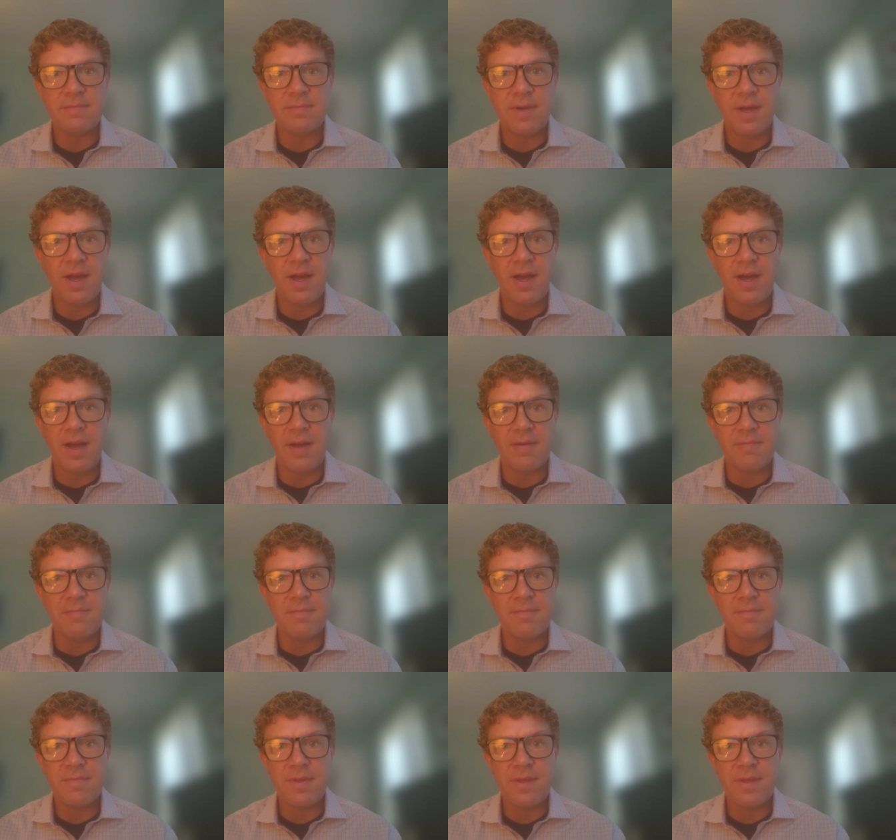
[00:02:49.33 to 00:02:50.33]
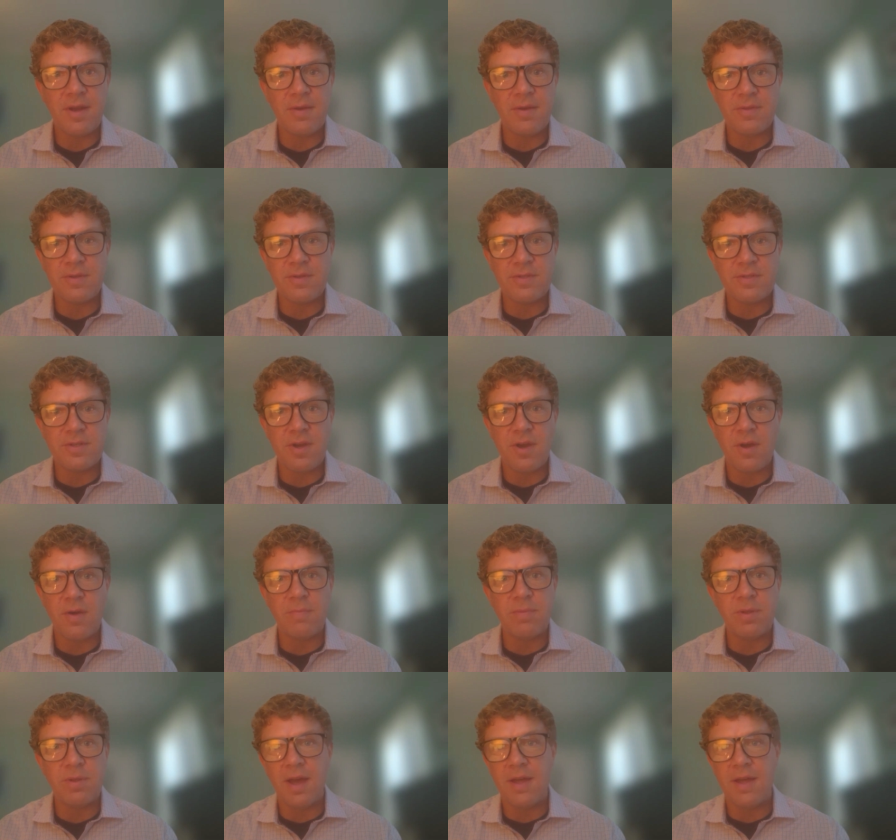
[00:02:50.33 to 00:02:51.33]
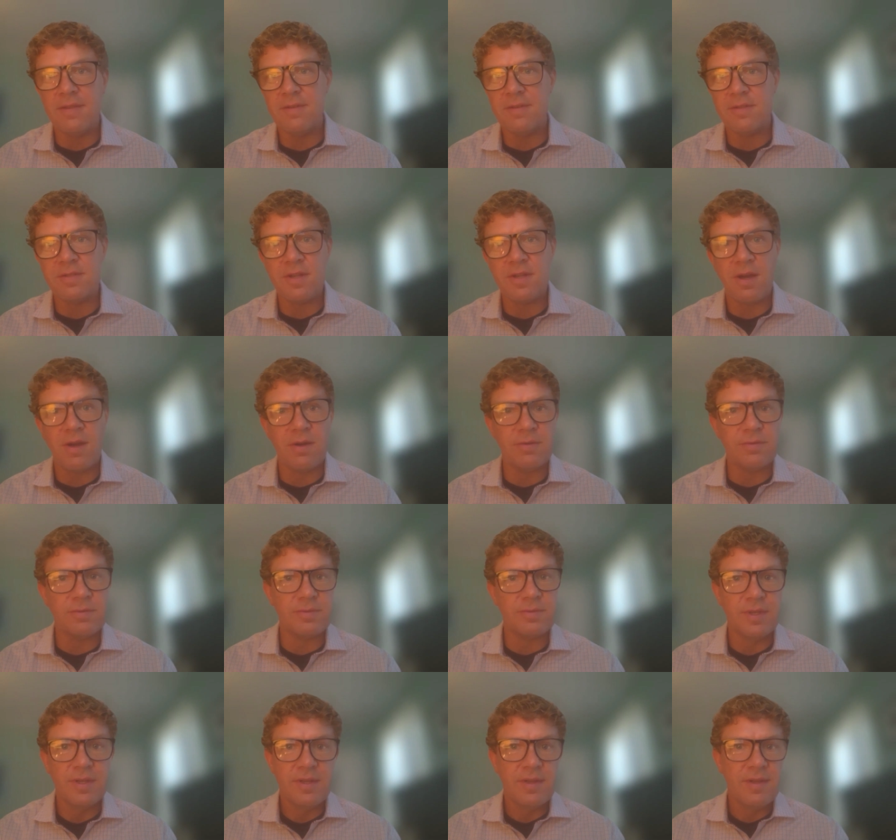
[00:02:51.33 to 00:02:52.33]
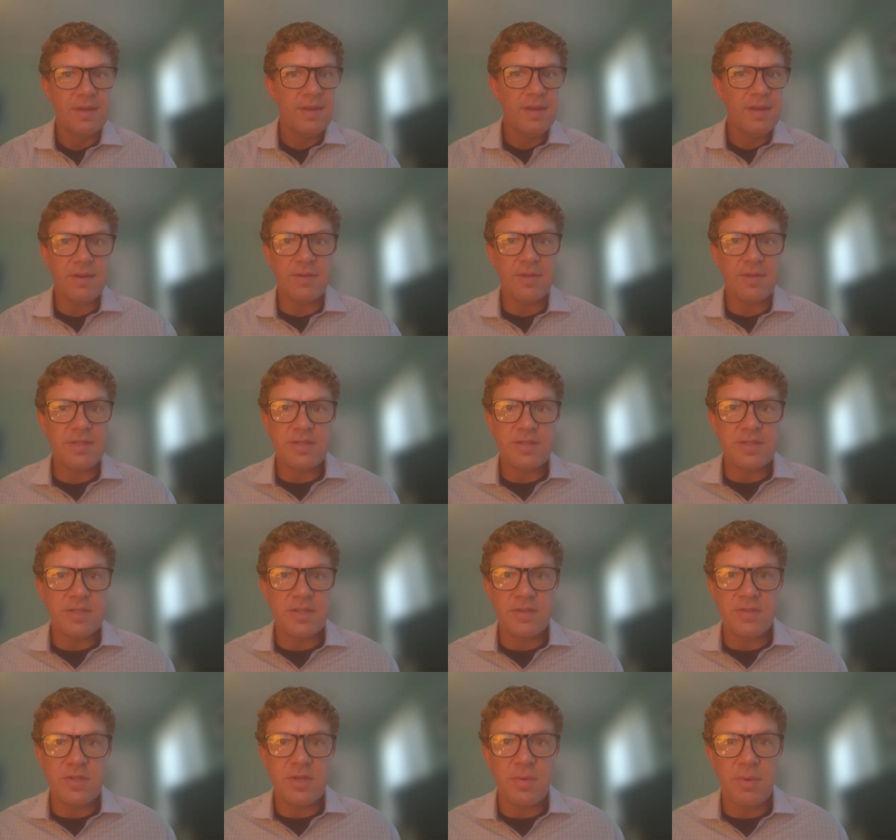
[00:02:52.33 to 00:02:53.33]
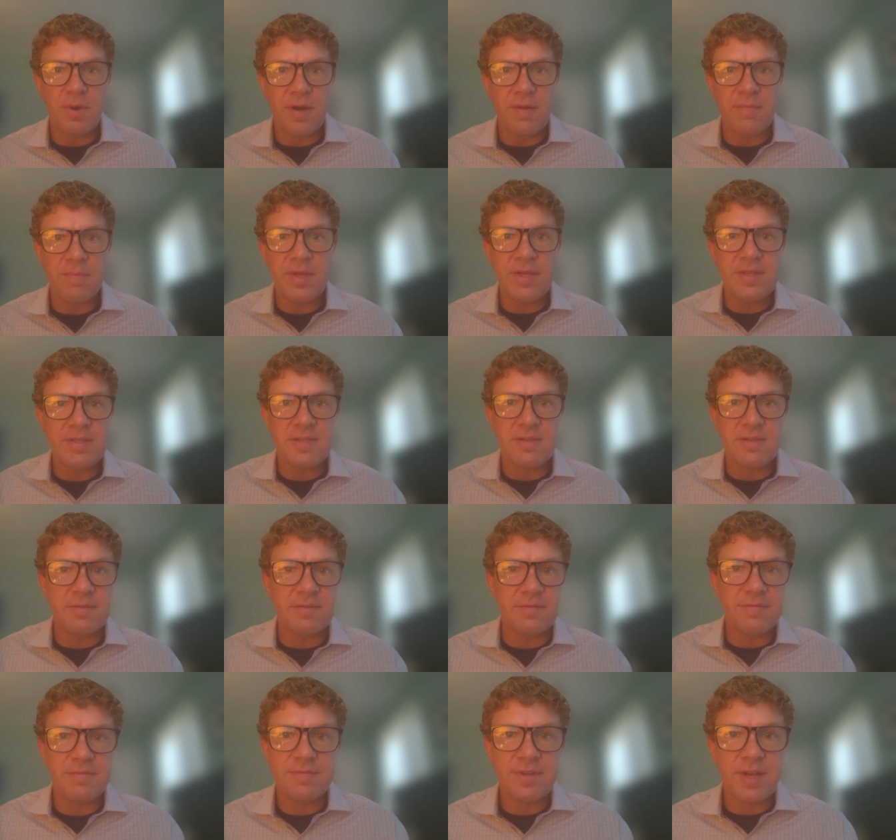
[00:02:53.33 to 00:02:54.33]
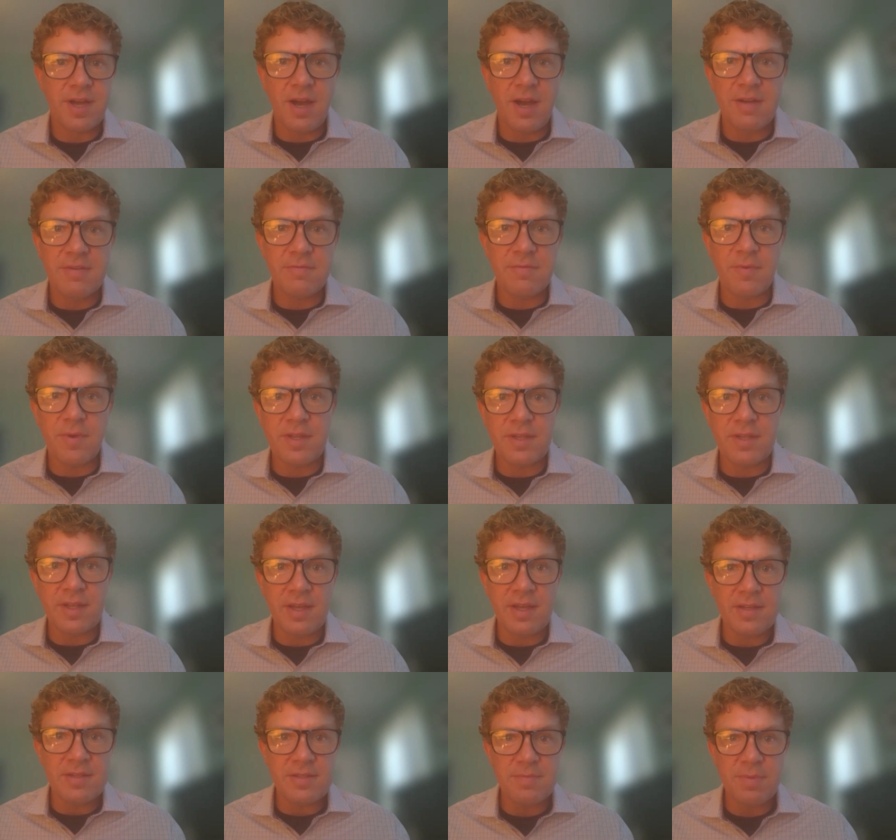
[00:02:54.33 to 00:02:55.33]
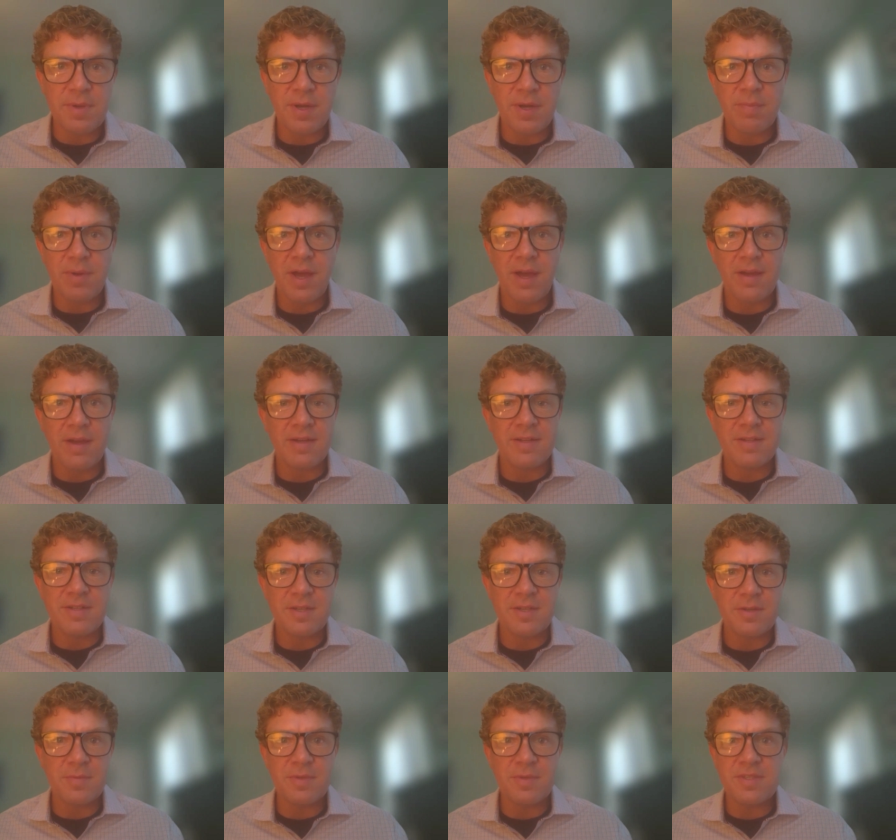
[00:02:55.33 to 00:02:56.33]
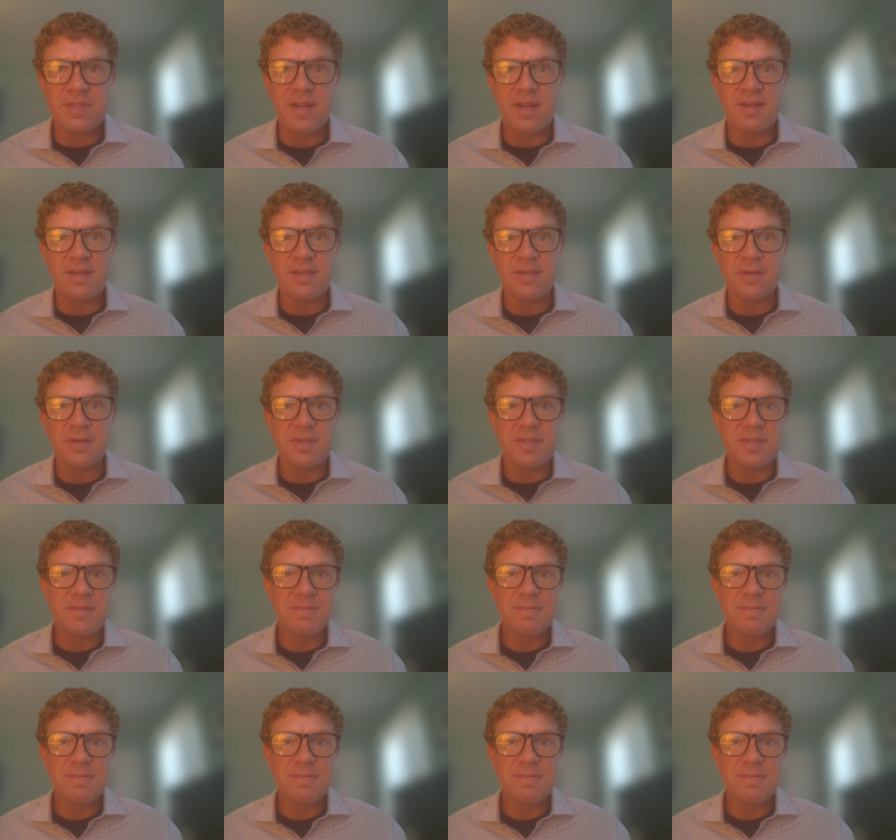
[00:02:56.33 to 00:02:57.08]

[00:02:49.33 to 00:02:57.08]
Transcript: There's no blood, it's just you chew on a piece of cotton really and spit it back in a tube and send it to us.